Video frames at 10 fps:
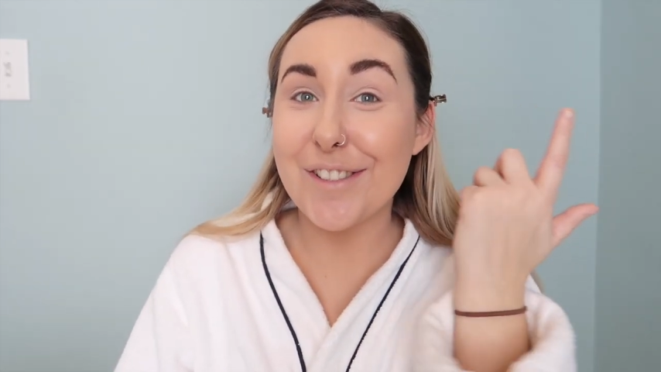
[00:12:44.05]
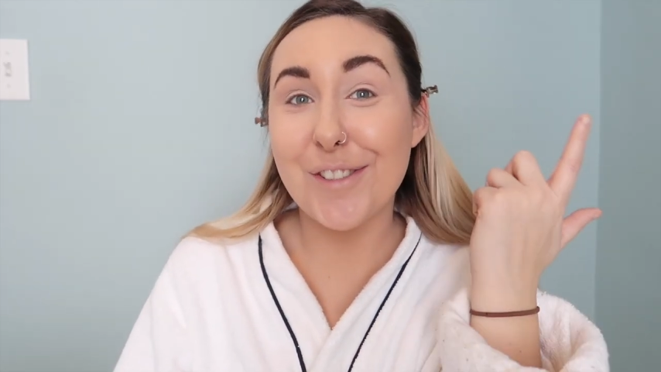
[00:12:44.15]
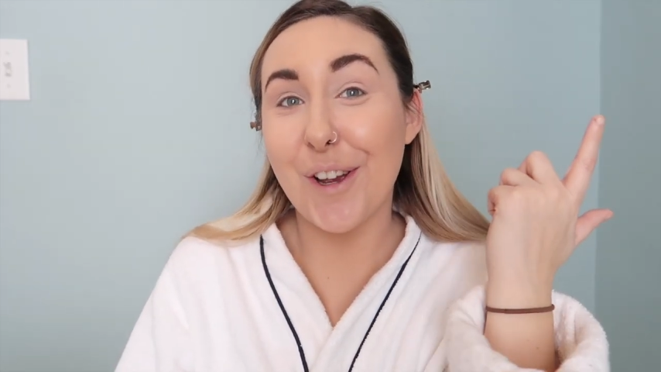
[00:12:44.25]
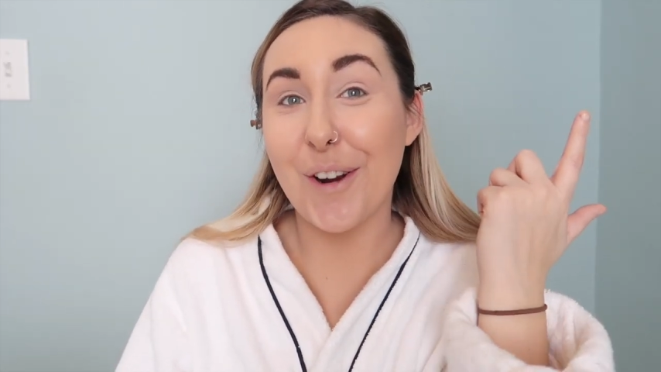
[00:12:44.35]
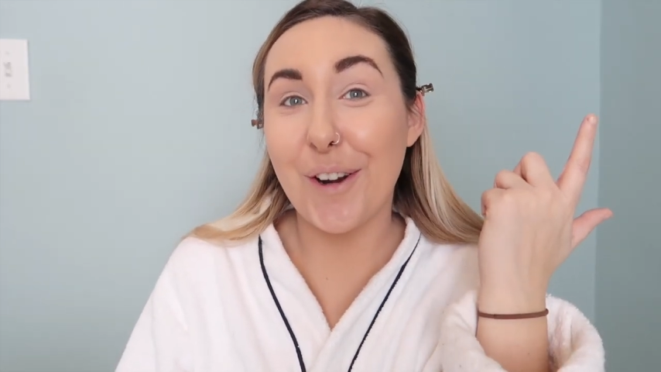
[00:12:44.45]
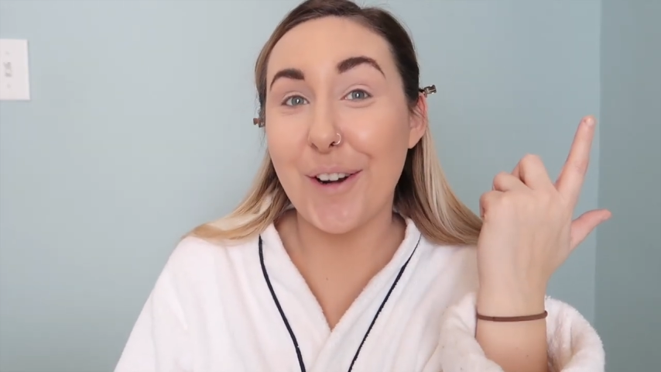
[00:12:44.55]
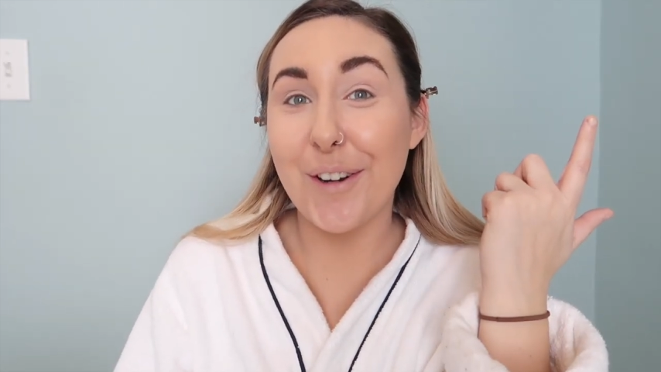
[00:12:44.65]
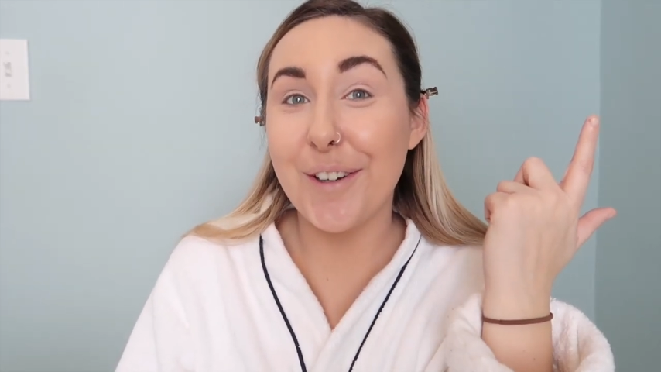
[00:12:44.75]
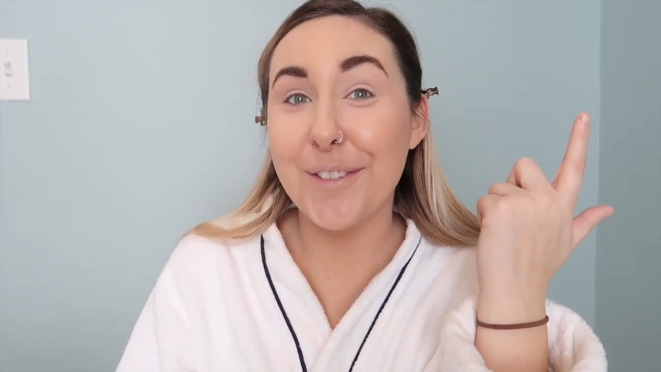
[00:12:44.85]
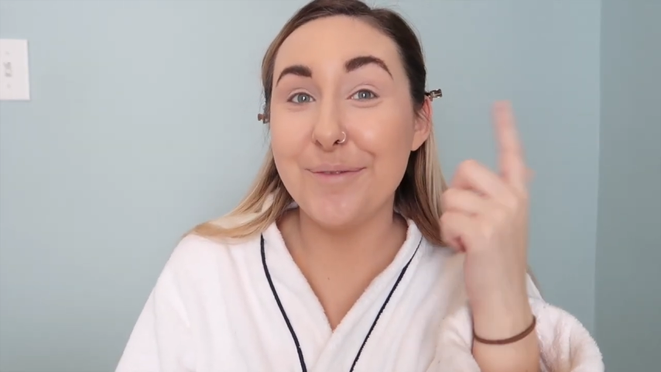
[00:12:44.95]

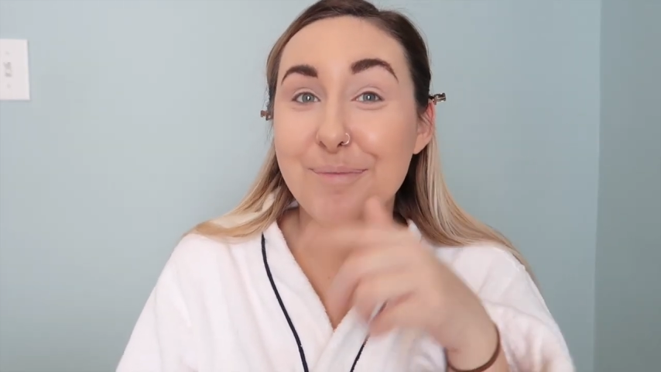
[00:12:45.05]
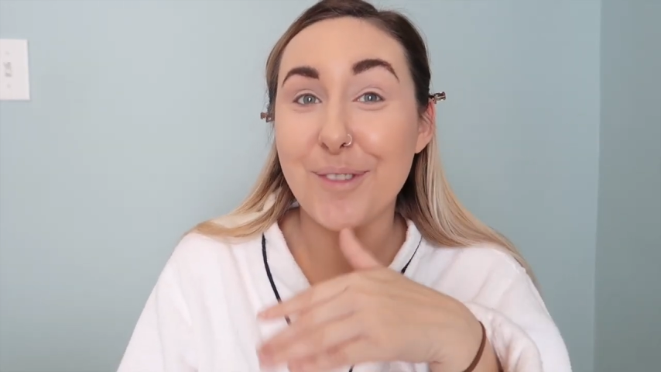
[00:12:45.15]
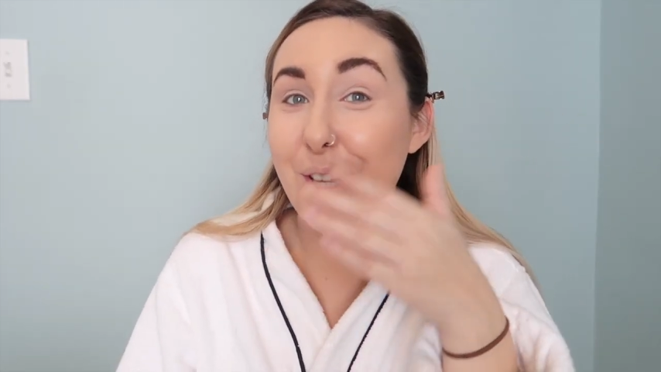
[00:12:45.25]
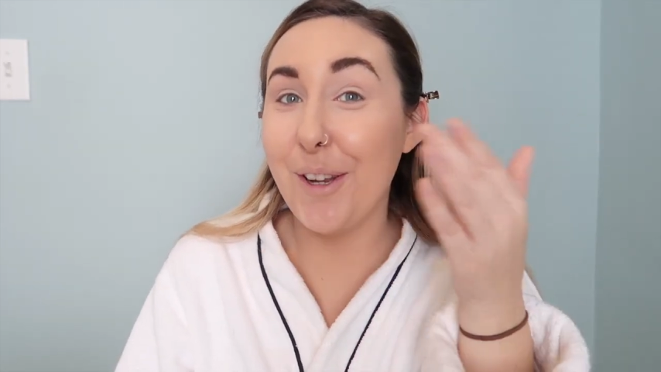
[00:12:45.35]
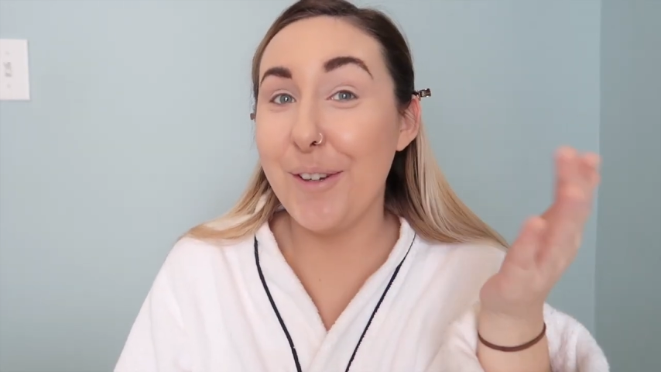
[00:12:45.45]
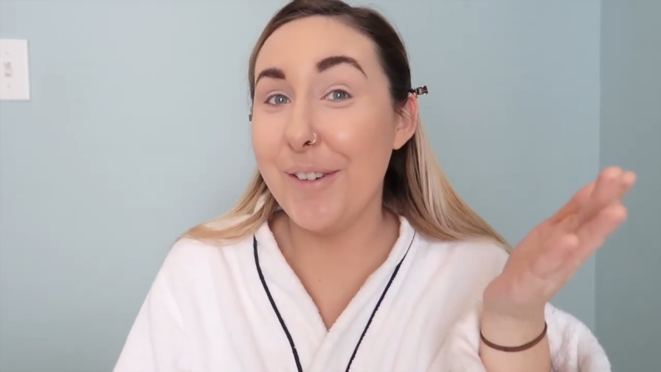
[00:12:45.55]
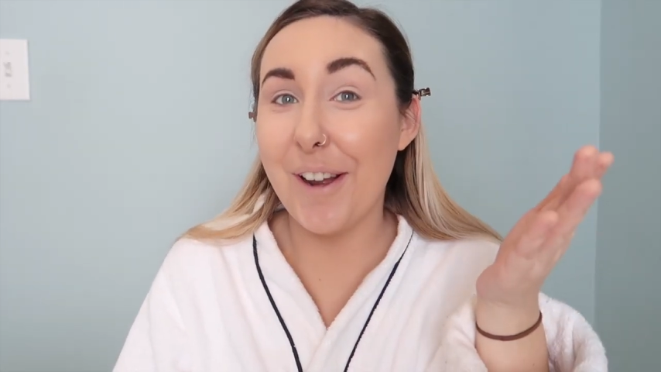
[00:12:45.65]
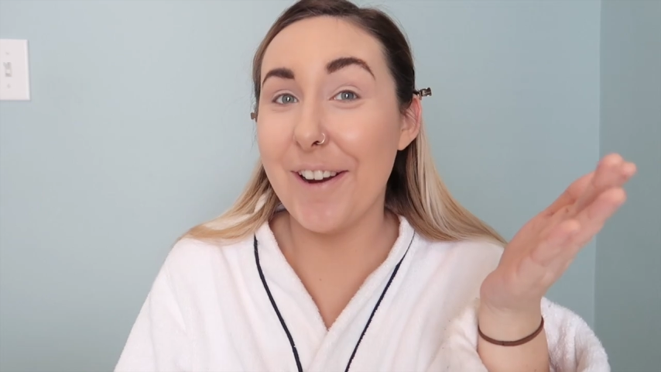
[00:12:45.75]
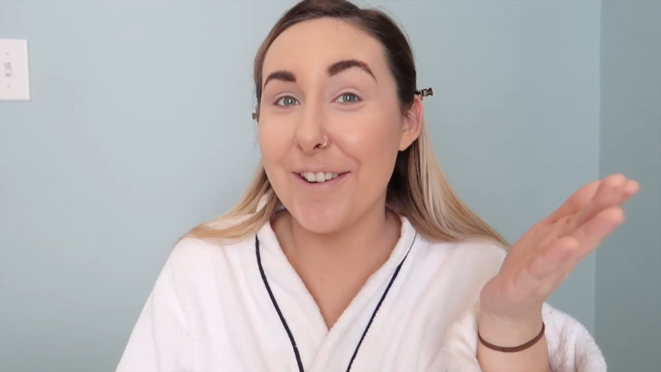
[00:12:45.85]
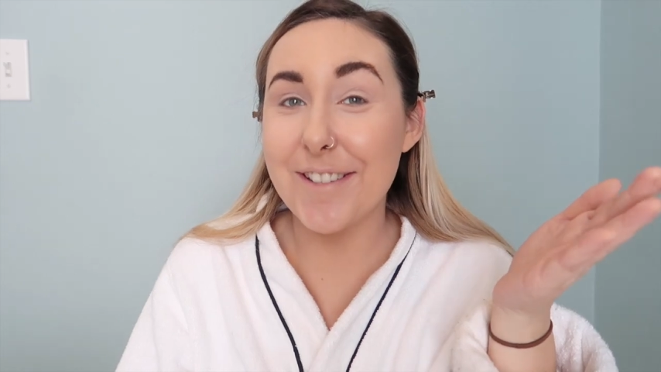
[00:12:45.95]
so who
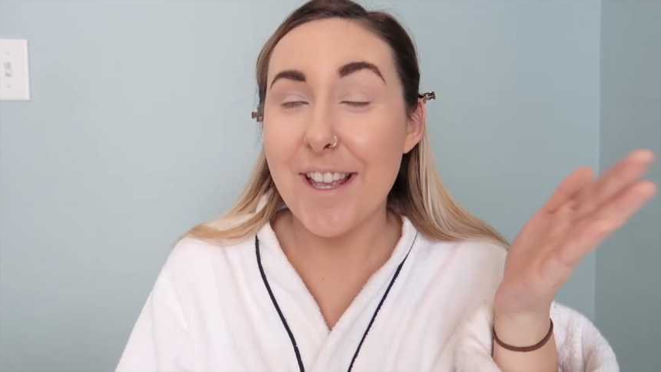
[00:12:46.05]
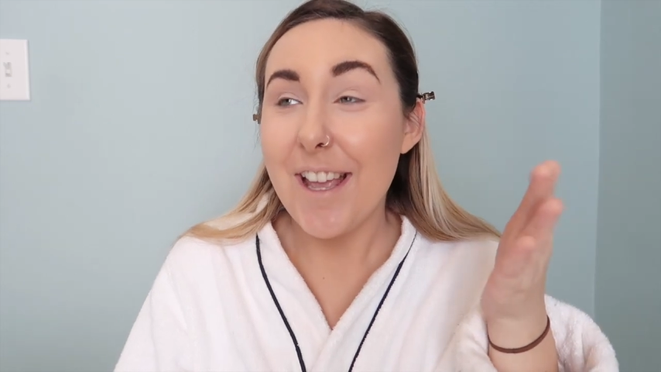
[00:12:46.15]
knows.